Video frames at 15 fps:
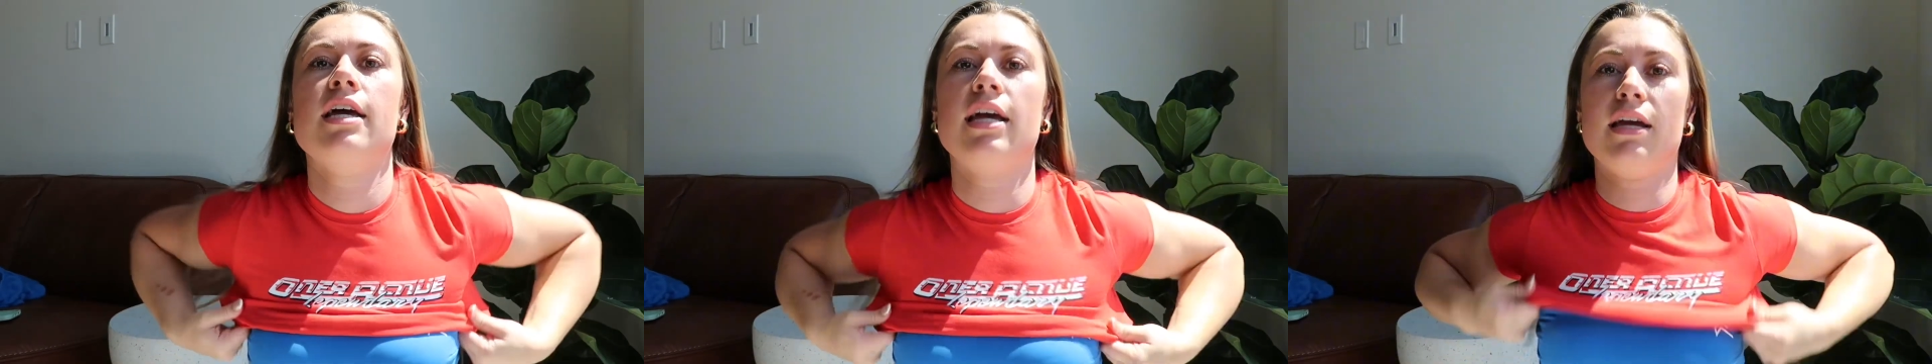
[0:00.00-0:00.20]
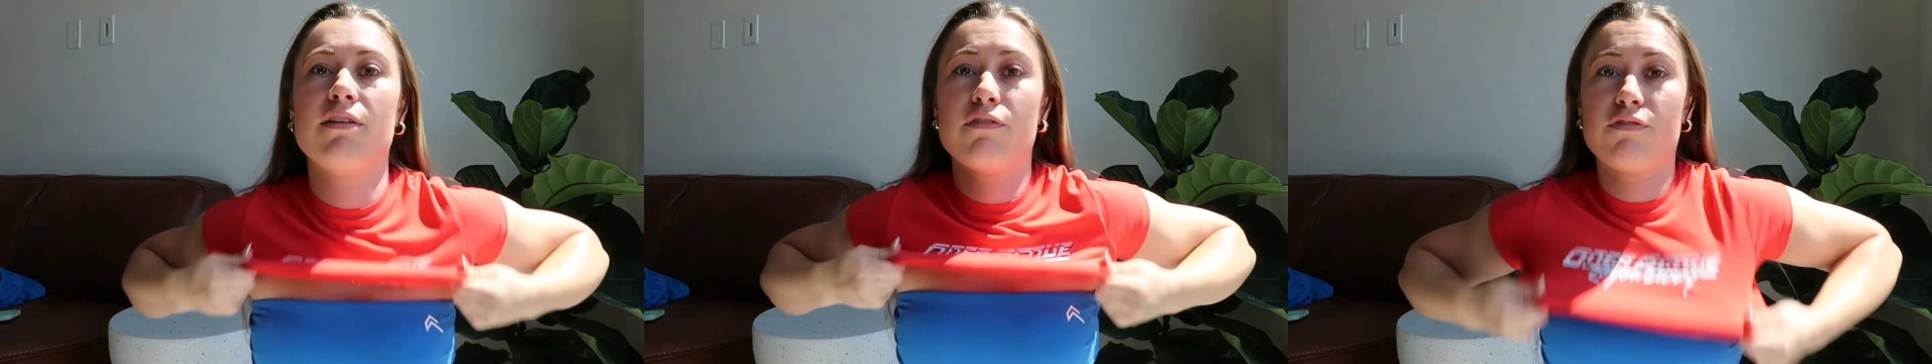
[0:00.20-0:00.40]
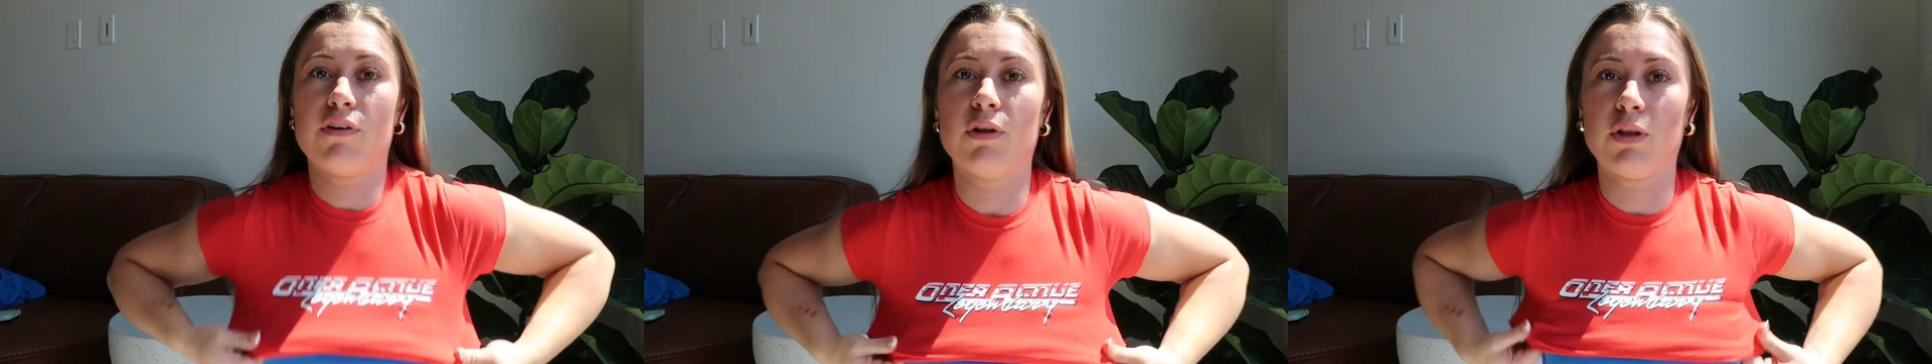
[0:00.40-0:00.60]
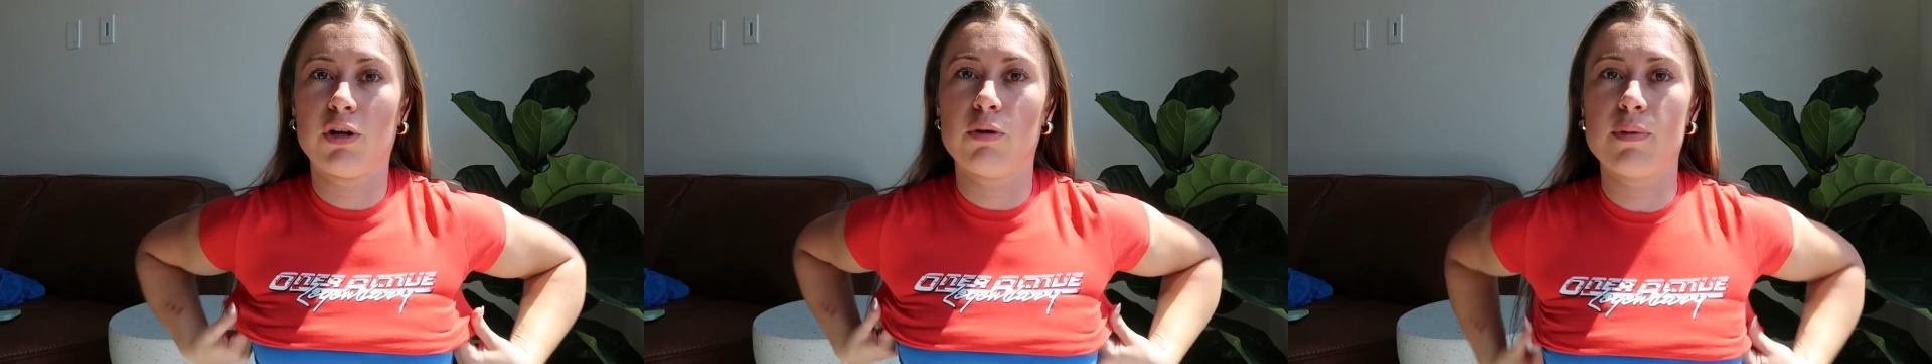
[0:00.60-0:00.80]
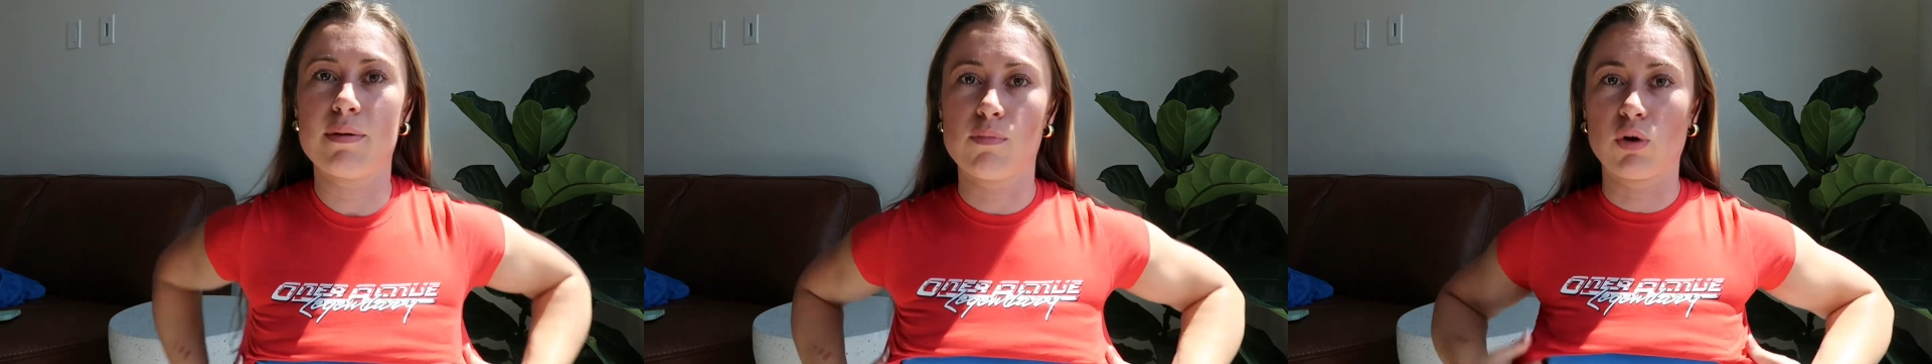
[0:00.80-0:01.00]
and feel a
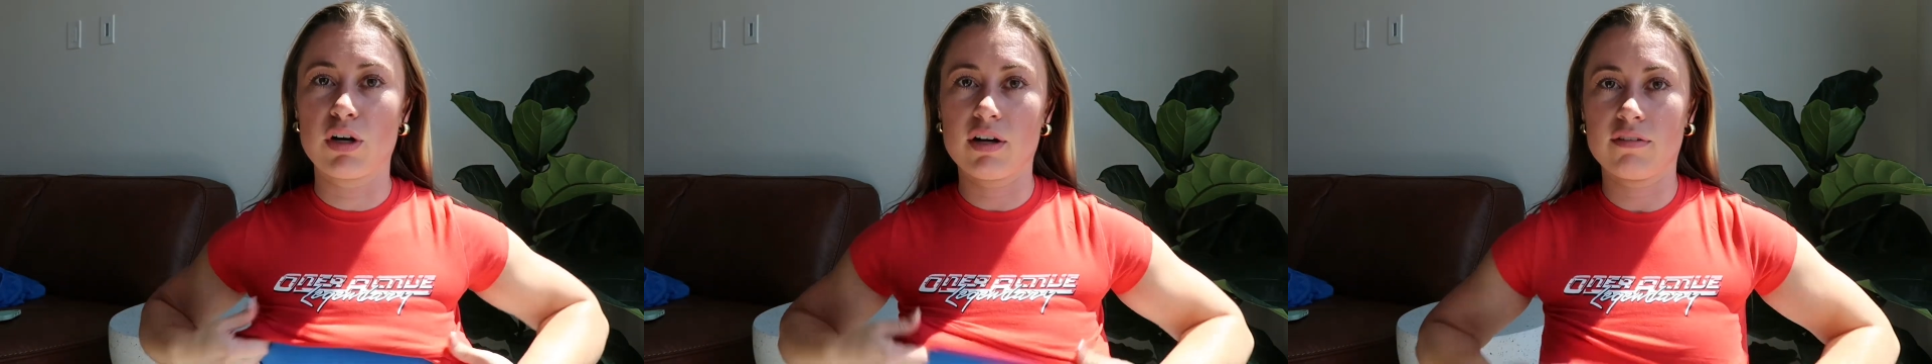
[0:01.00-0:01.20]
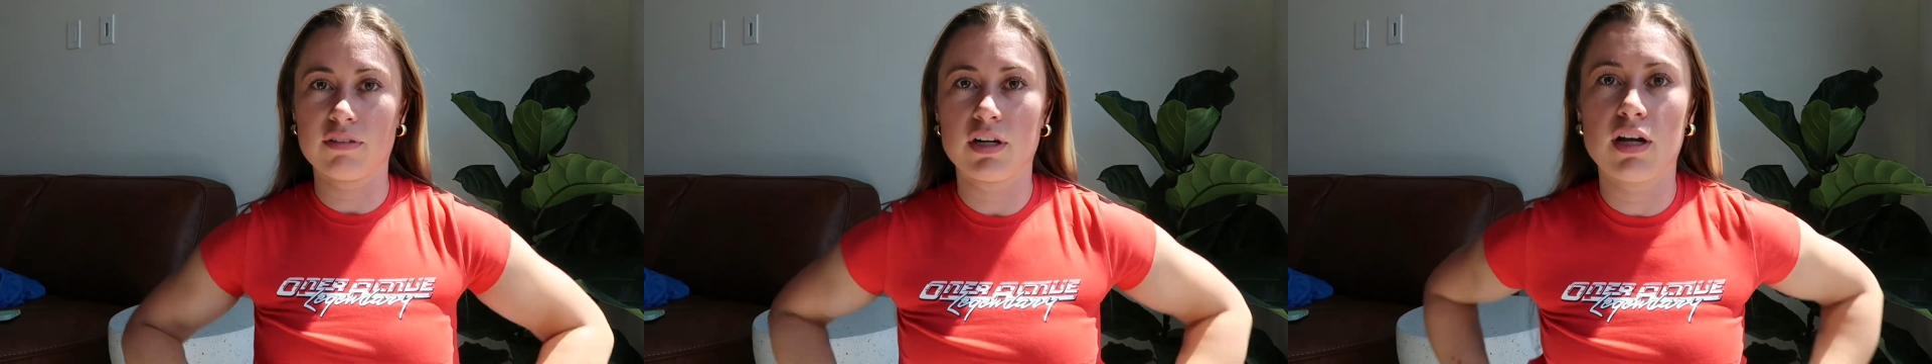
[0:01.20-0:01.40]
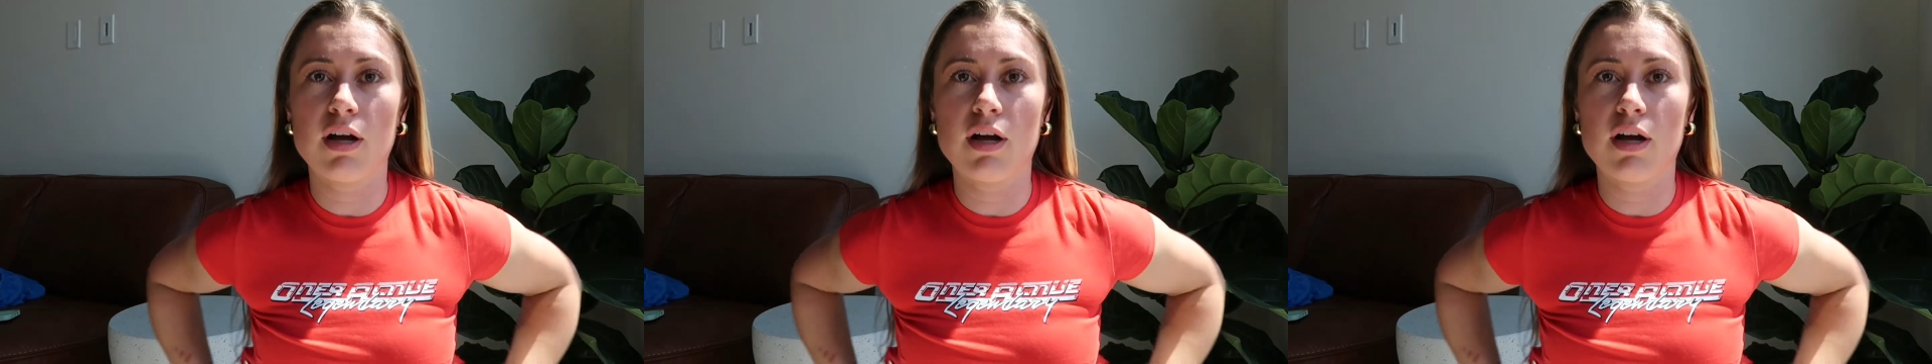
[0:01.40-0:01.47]
little bit more covered